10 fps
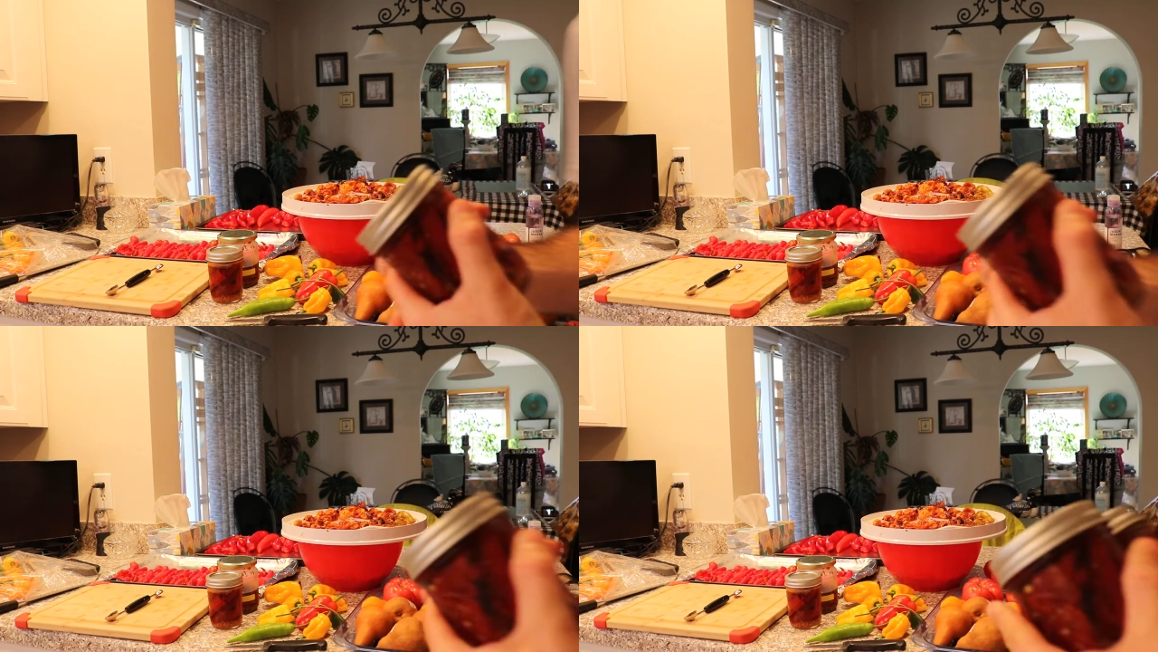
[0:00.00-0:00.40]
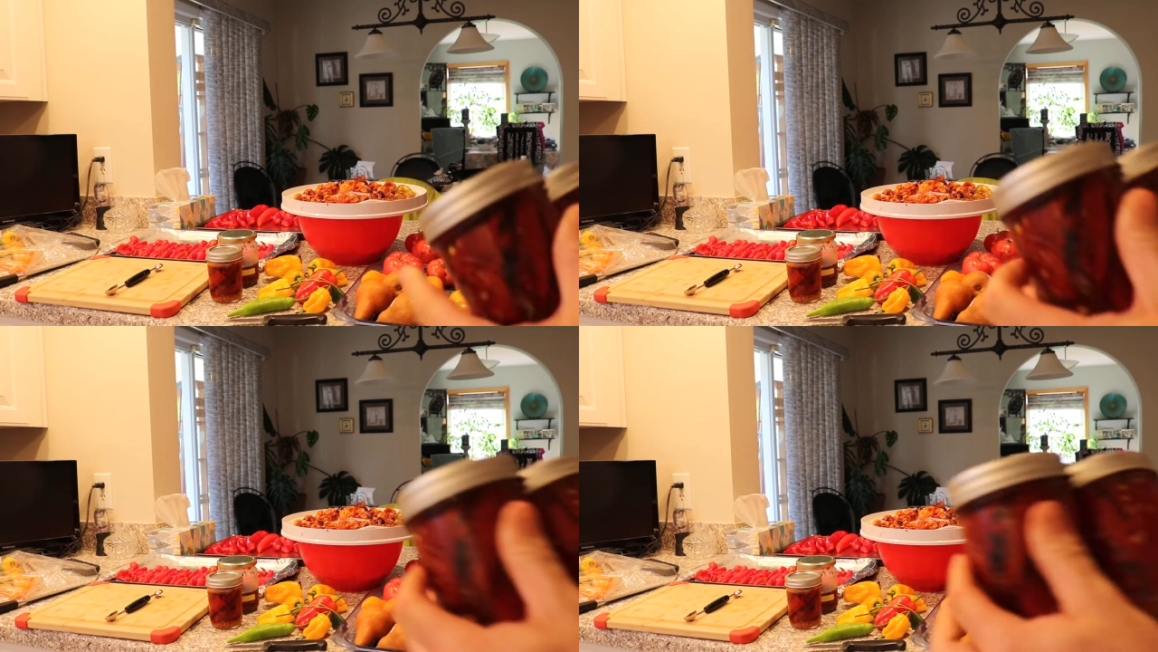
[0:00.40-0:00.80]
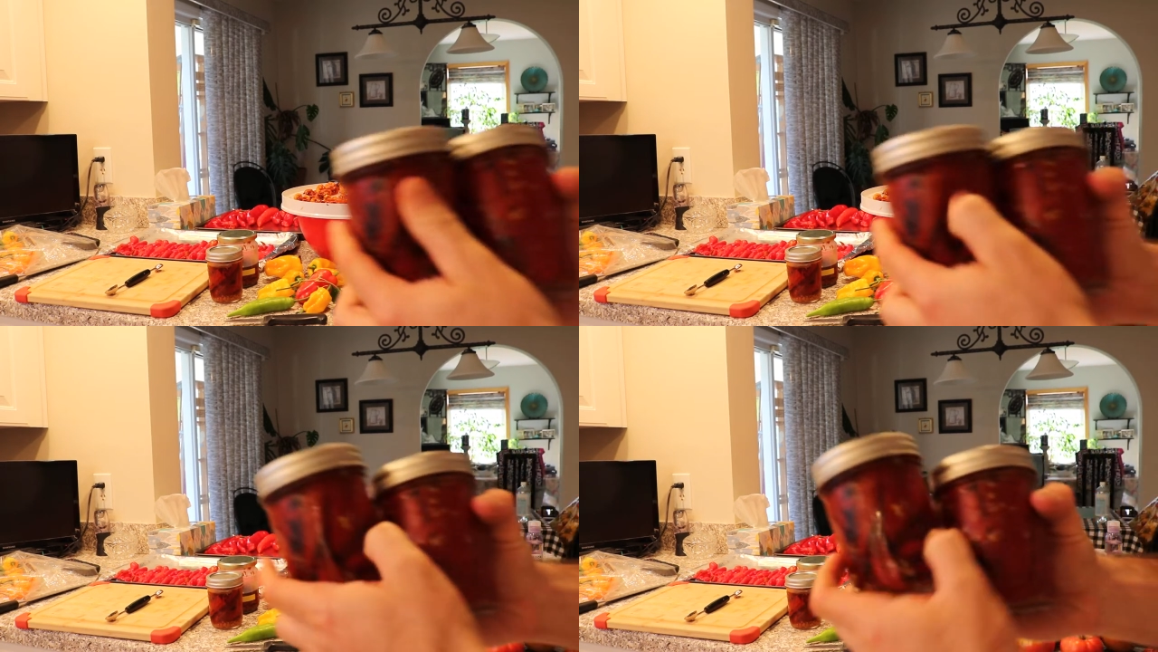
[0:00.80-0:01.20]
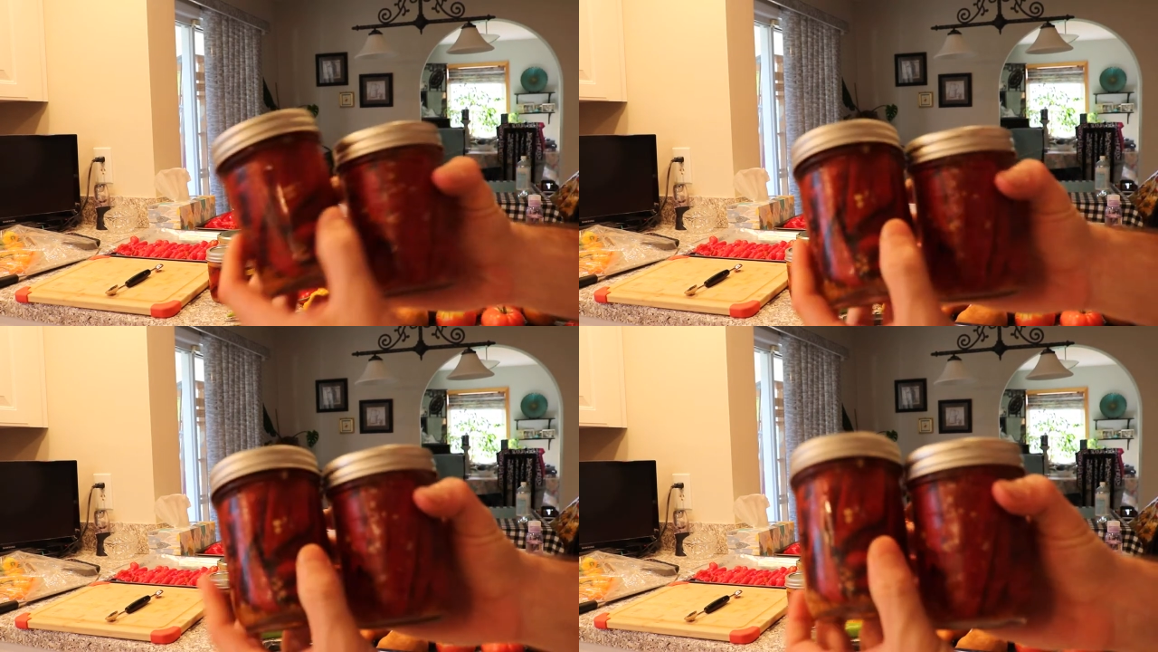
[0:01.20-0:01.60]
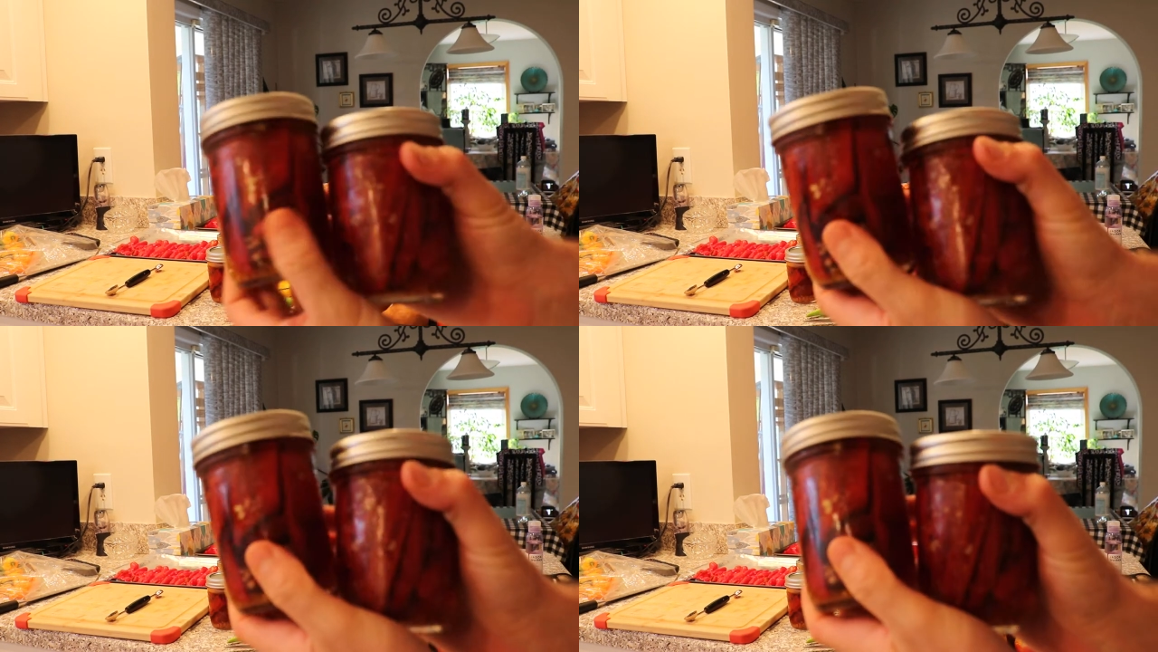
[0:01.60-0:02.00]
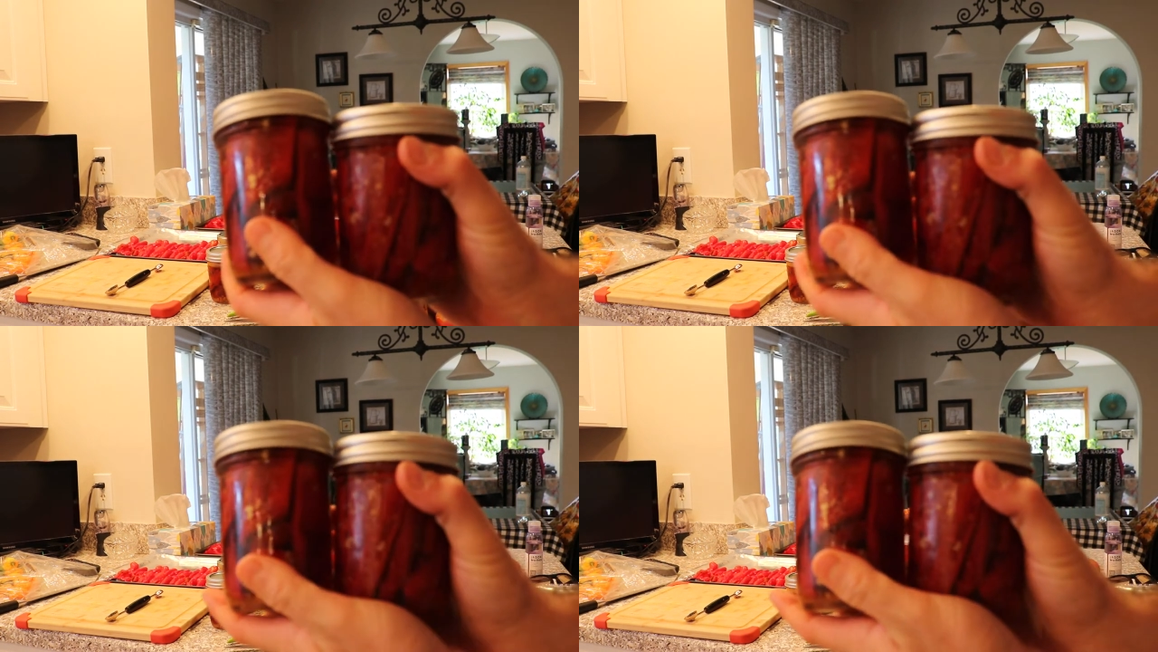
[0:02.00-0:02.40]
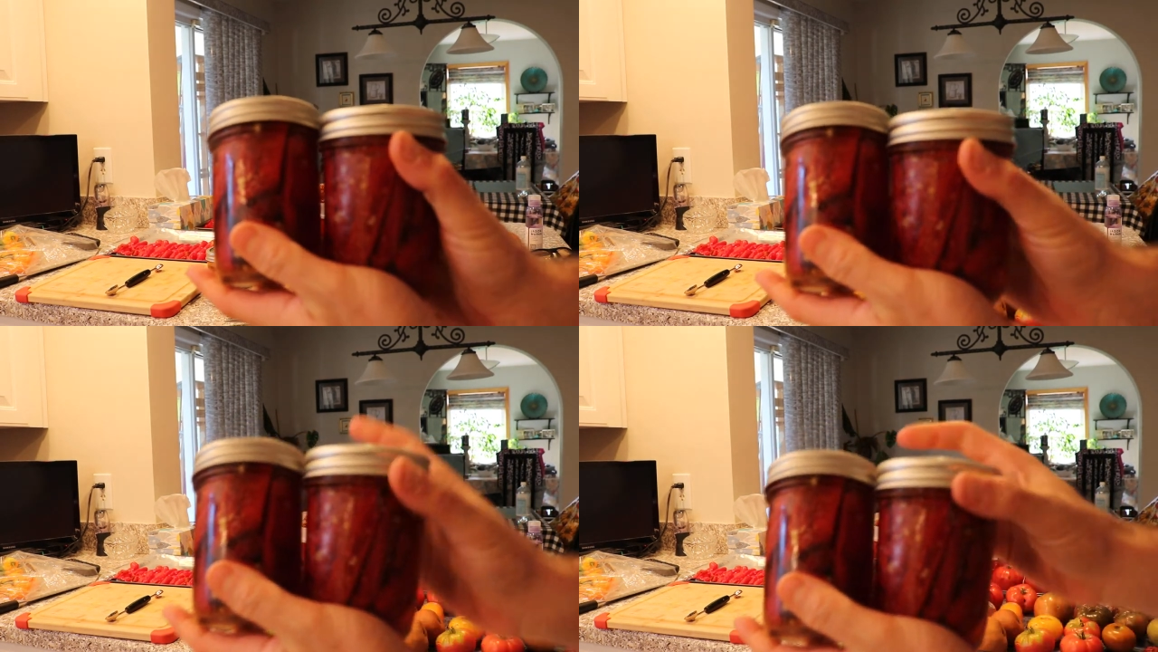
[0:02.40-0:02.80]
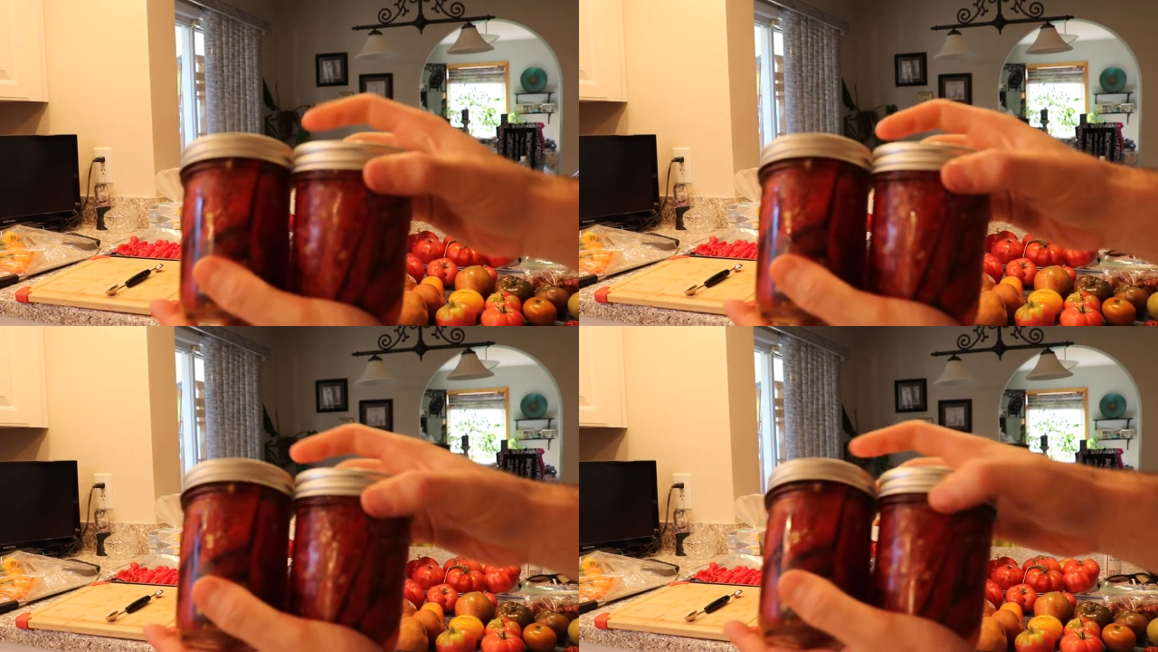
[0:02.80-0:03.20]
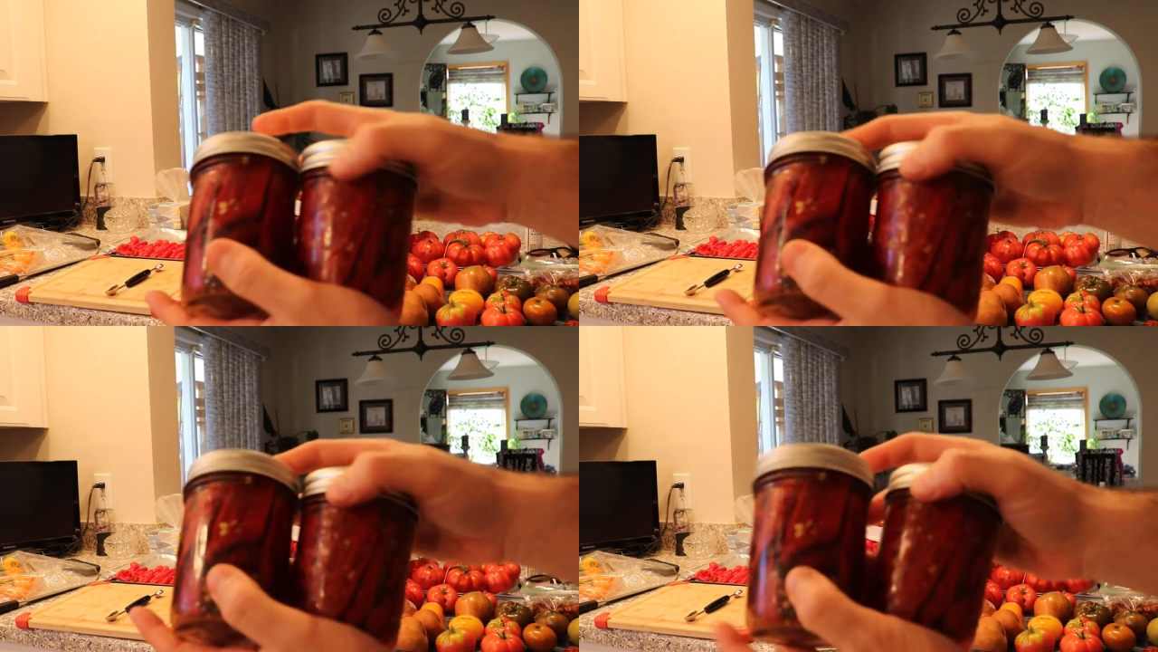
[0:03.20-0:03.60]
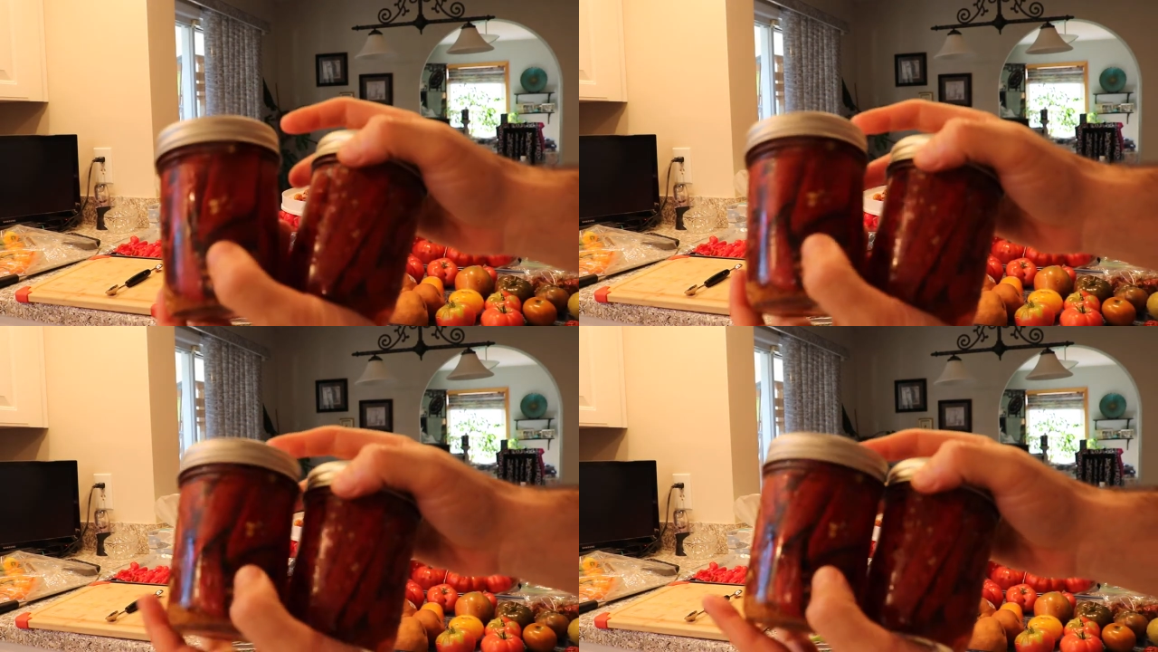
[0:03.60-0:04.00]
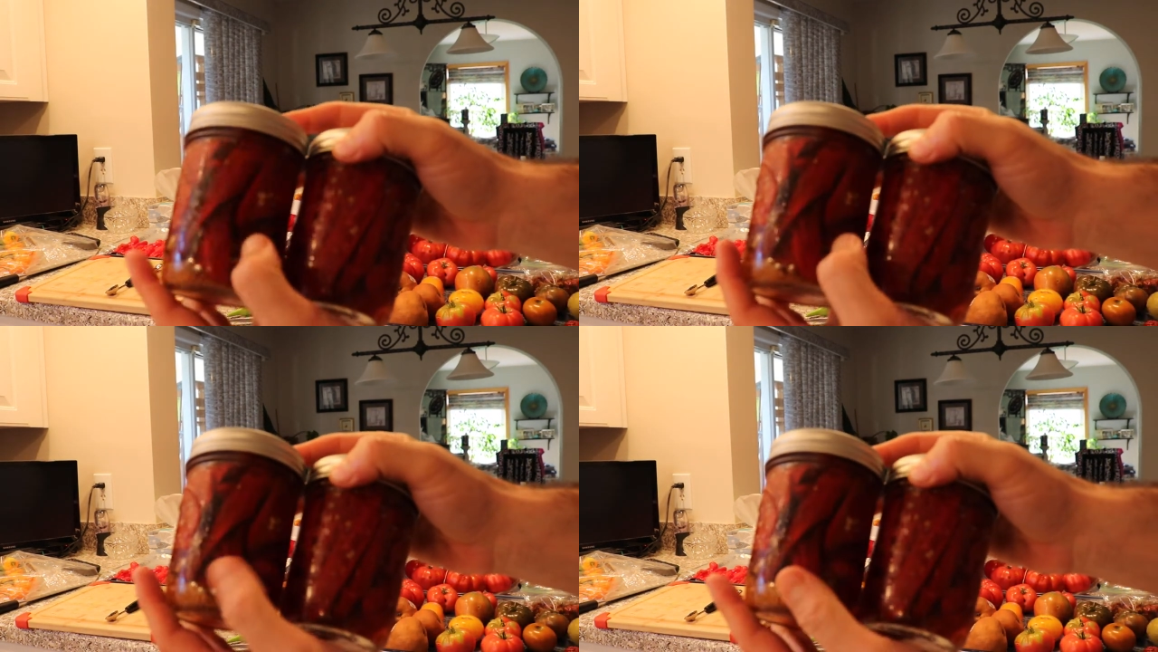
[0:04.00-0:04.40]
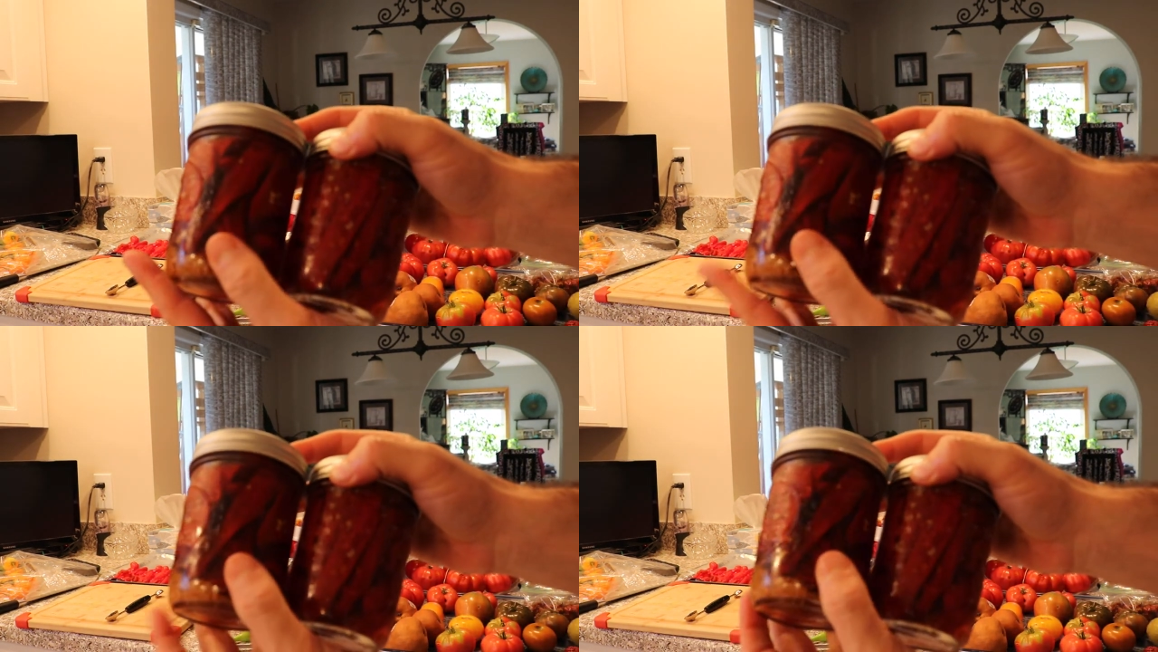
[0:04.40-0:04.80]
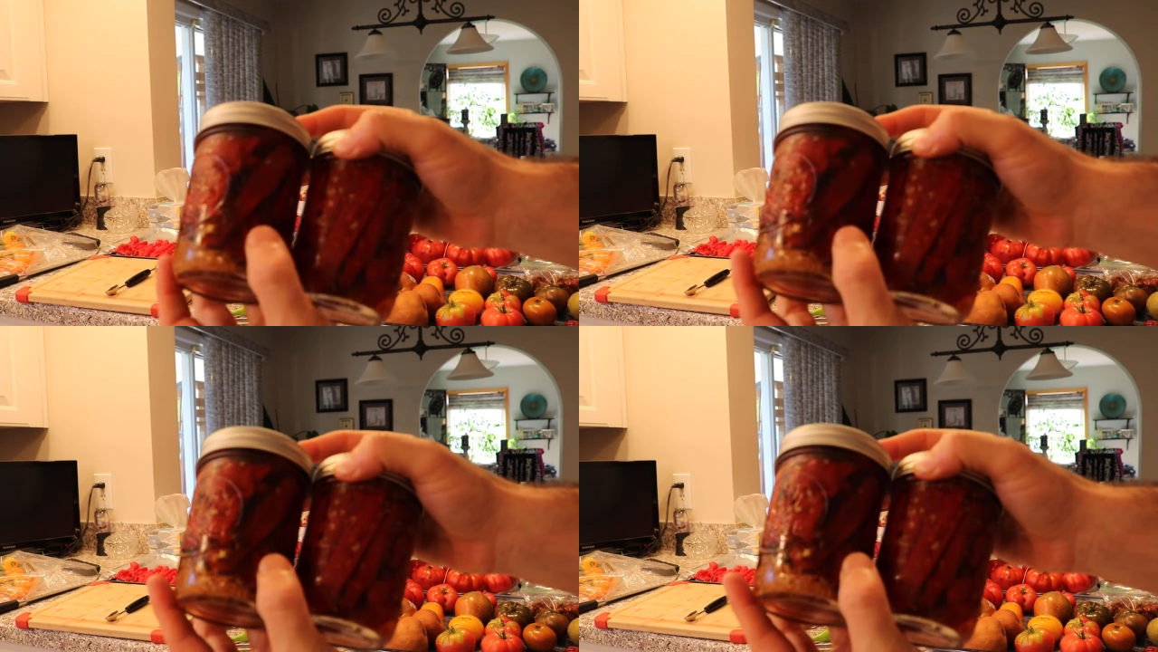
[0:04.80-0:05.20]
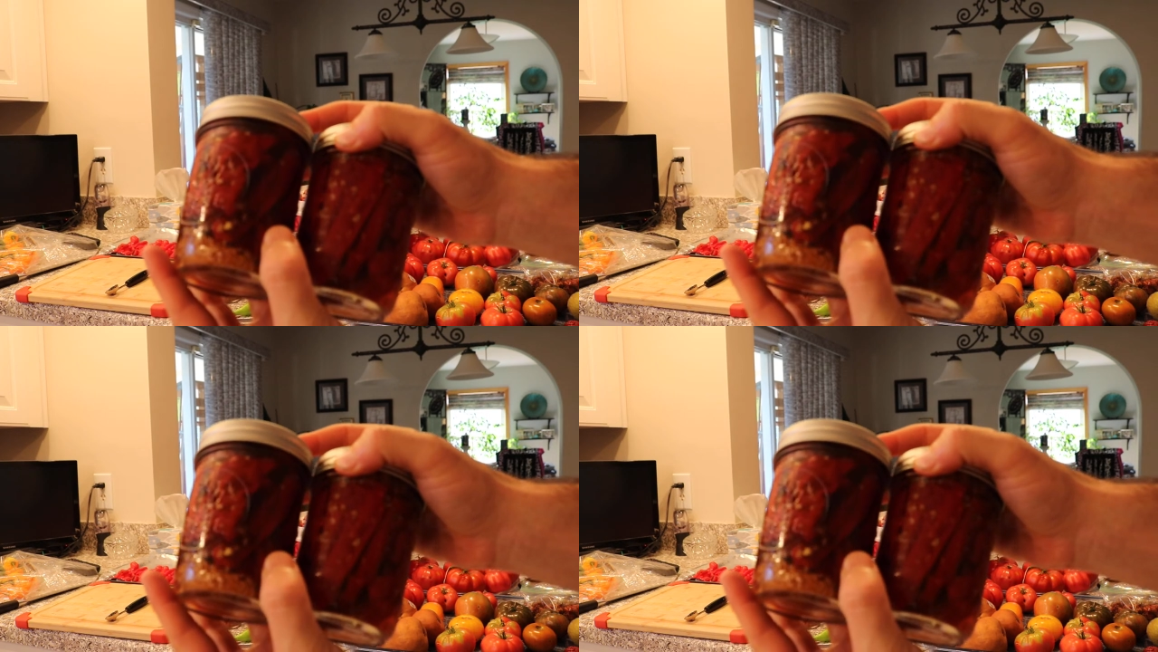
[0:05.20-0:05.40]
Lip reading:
No face is visible, so there are no lips to read.